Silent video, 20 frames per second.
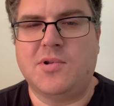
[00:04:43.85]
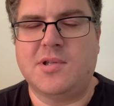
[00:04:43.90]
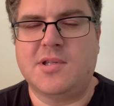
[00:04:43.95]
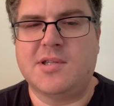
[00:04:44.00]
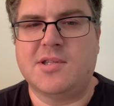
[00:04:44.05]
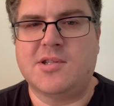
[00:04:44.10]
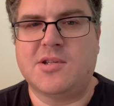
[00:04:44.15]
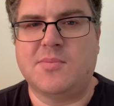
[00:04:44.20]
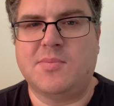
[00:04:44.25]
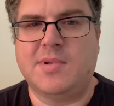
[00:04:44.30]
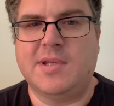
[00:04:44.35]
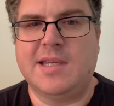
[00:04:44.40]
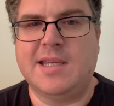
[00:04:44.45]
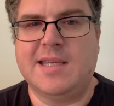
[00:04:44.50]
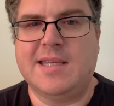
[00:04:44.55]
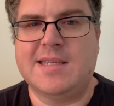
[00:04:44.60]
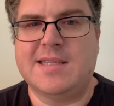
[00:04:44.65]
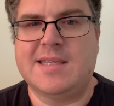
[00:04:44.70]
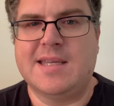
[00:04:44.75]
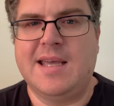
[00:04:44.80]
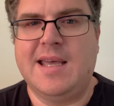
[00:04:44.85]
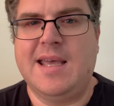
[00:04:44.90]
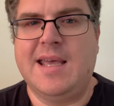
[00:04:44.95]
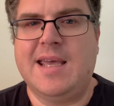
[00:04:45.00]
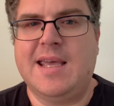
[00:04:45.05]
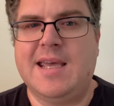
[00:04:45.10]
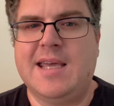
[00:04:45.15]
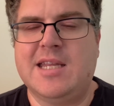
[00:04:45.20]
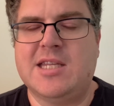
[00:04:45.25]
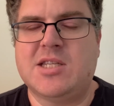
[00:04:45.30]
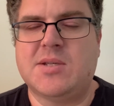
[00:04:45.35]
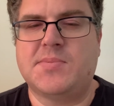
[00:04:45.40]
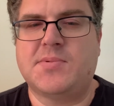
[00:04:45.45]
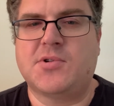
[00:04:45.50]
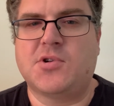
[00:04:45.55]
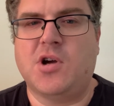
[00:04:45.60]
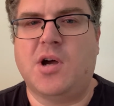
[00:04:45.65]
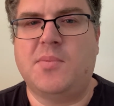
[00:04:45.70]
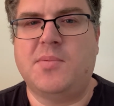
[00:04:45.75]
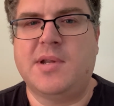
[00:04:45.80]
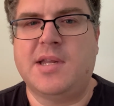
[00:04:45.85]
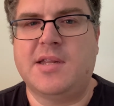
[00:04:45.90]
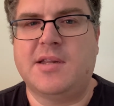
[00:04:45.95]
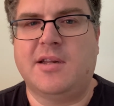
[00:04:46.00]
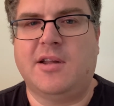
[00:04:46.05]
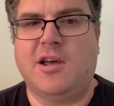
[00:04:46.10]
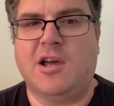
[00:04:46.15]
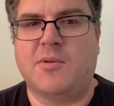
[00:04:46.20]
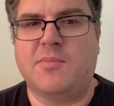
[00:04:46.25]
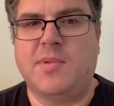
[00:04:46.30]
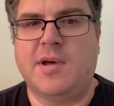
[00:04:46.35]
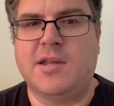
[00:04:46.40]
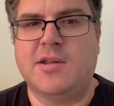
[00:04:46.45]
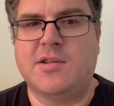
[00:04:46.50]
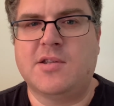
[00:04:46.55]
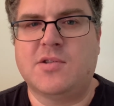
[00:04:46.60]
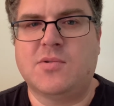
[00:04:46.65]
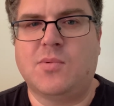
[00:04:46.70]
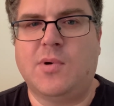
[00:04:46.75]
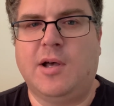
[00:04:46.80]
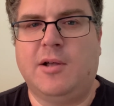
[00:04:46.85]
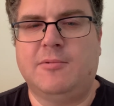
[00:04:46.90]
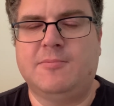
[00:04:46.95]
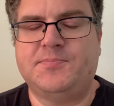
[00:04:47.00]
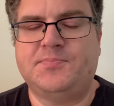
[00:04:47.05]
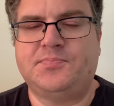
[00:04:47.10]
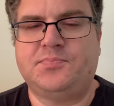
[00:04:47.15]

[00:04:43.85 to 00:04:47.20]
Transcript: And so please hit subscribe and hit the like button as well.